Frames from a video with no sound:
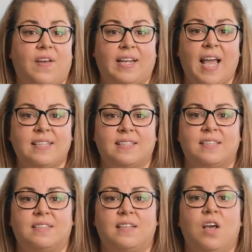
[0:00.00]
fatty
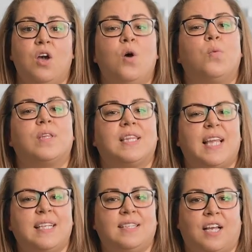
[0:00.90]
acids, with
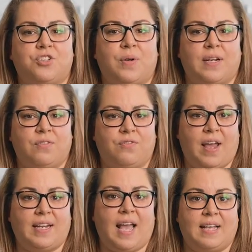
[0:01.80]
less saturated
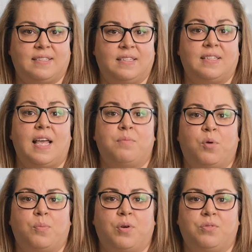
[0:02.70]
fatty acids and
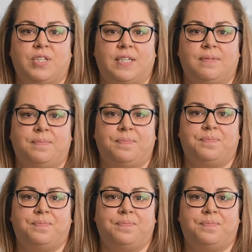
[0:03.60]
more protein.